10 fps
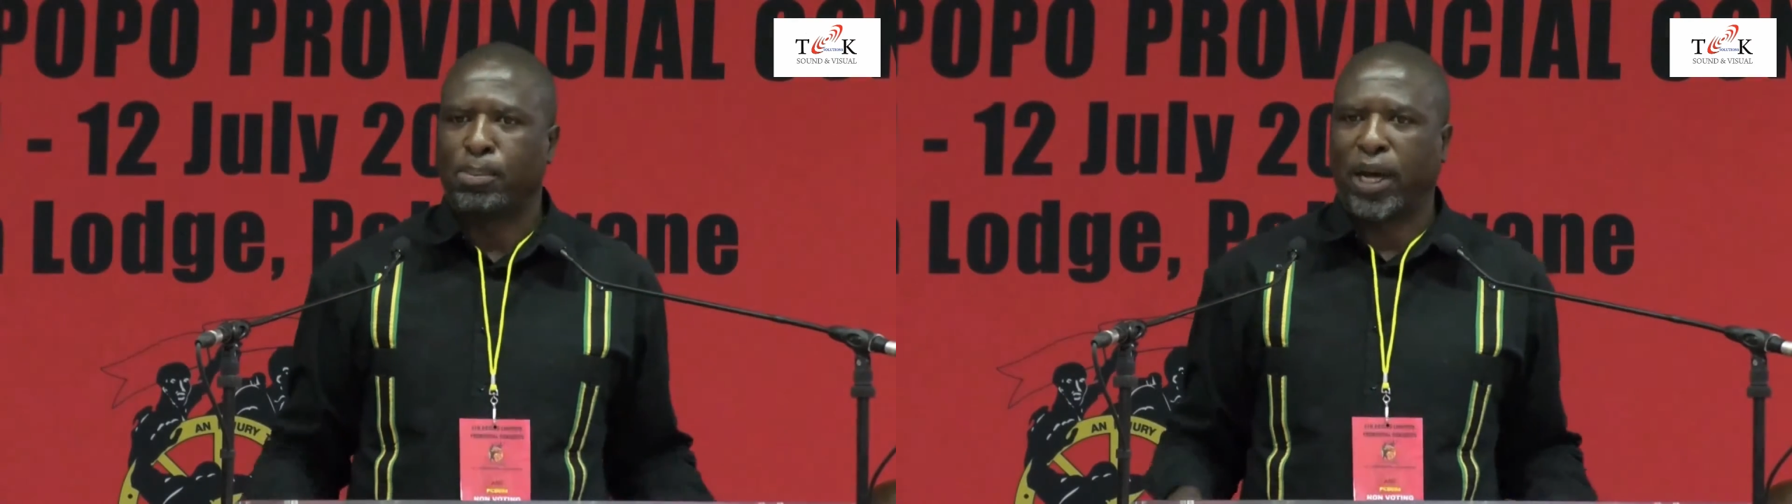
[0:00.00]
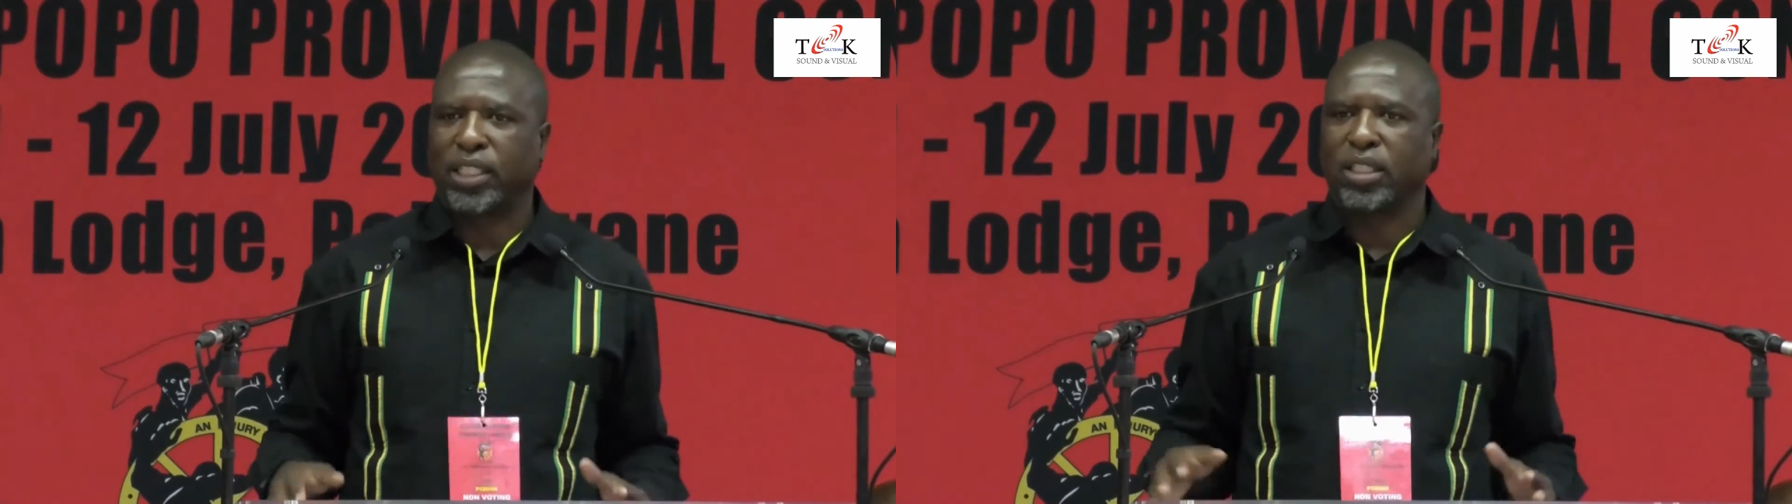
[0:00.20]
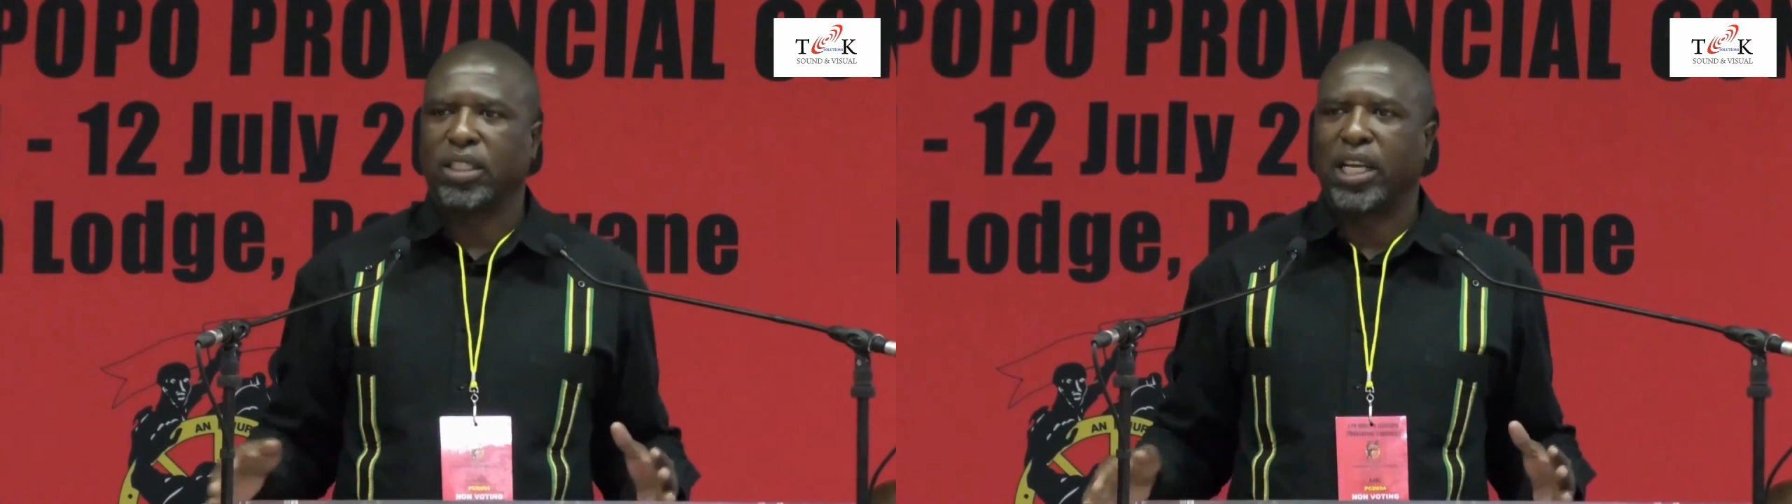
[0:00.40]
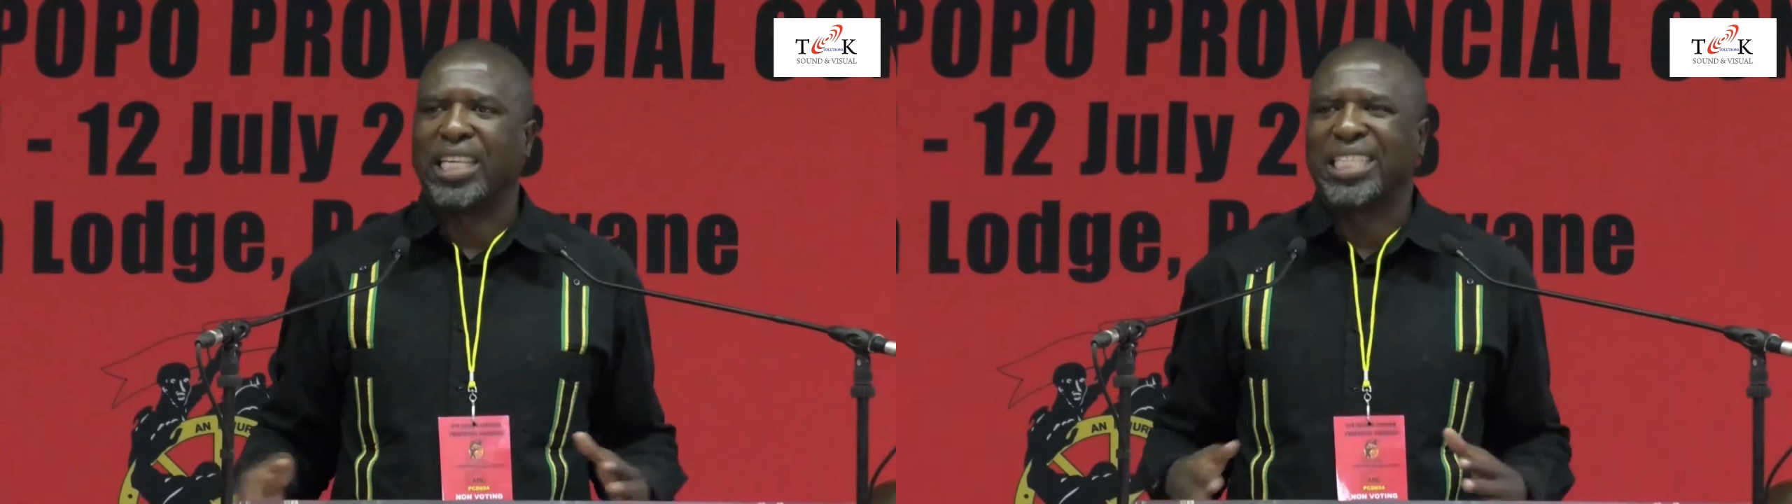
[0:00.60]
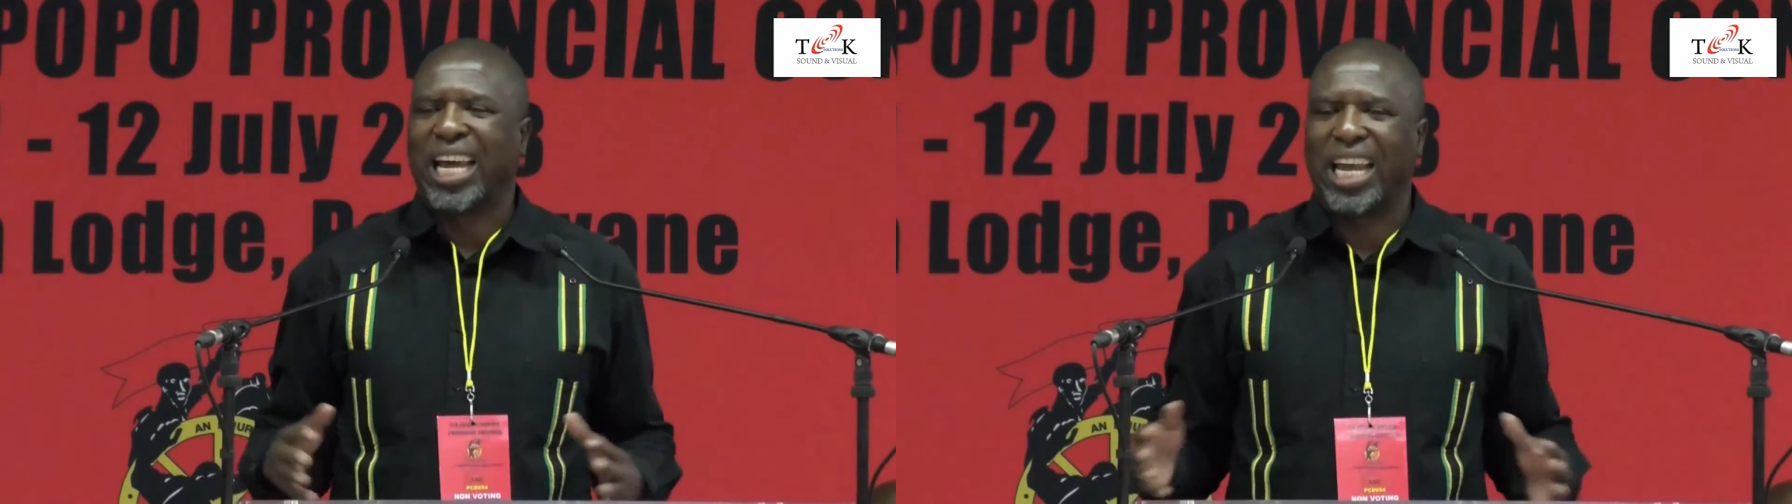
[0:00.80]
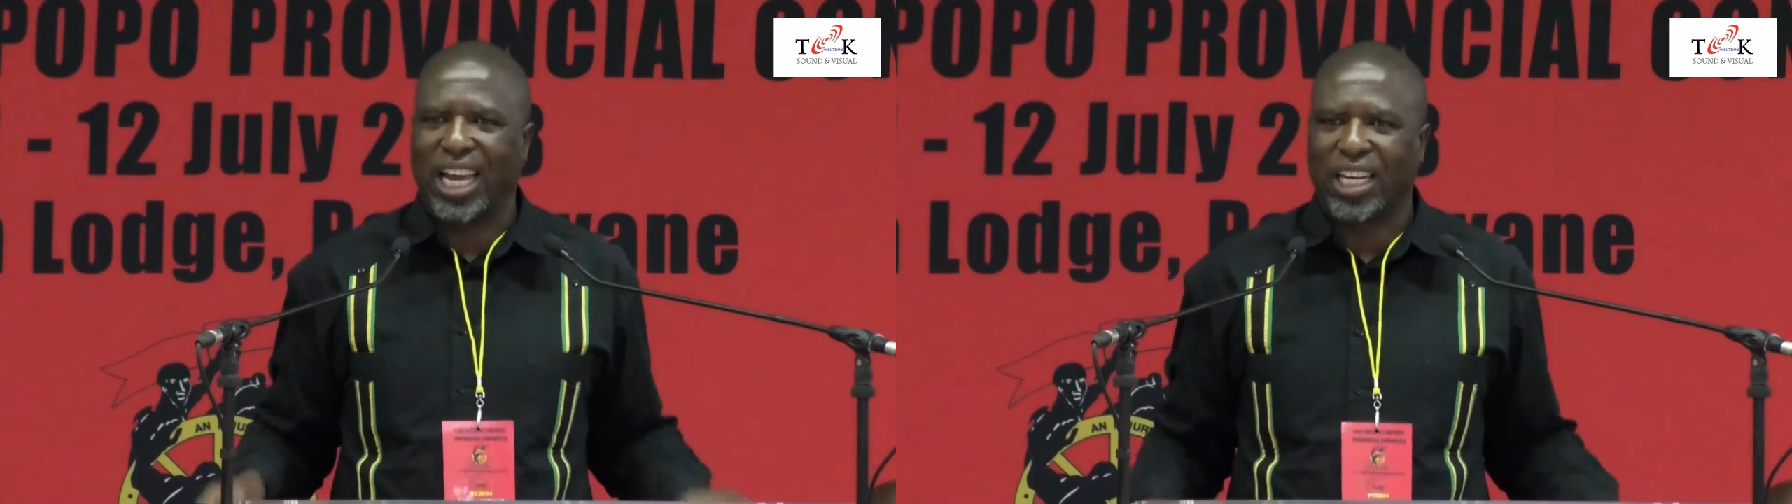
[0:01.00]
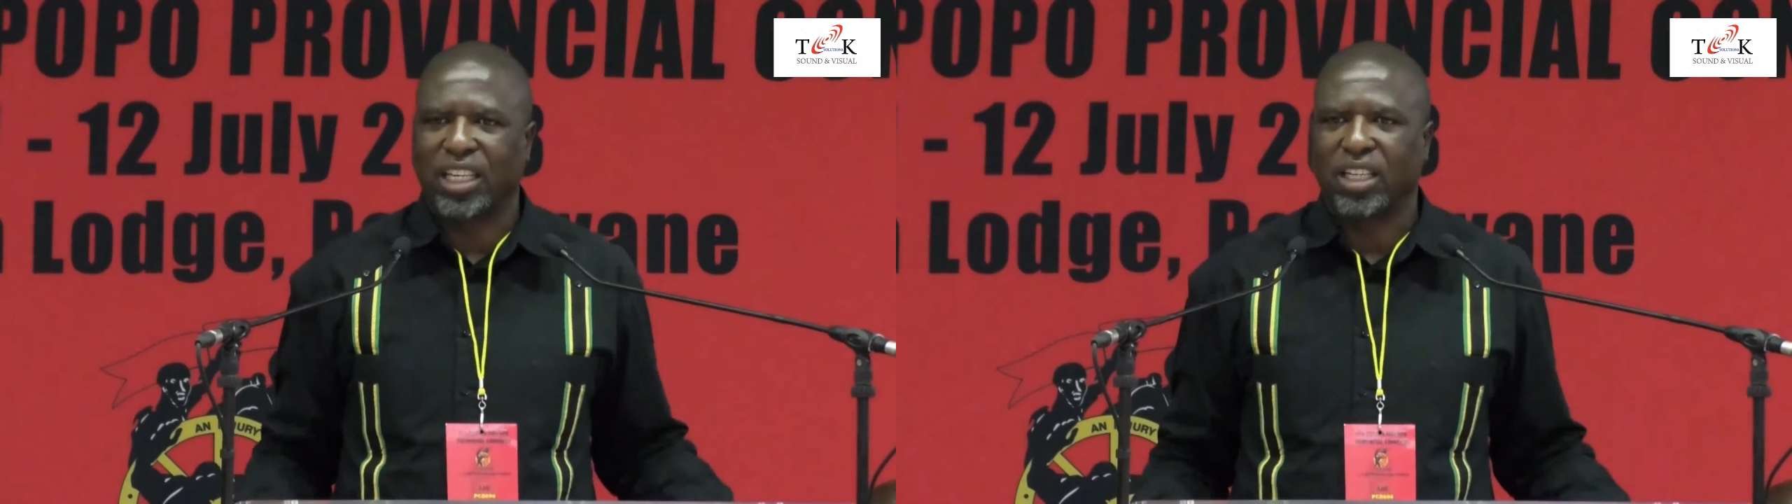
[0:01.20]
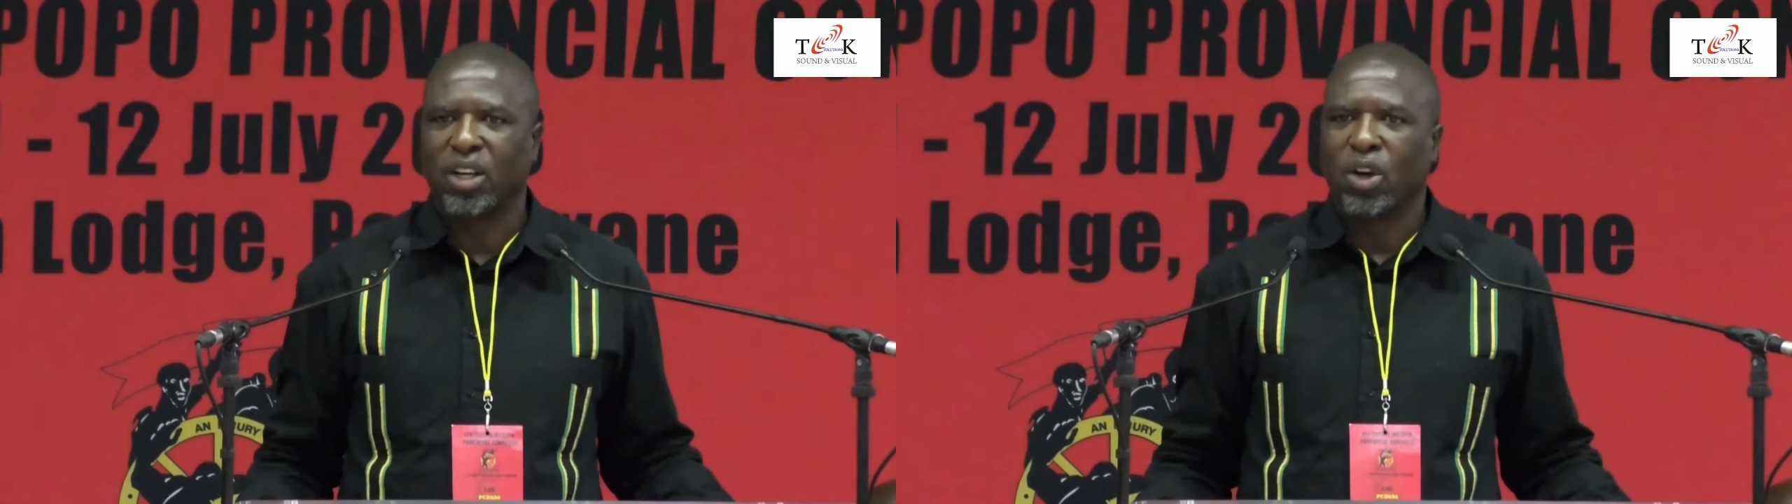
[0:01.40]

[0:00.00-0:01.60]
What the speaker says: But entirely,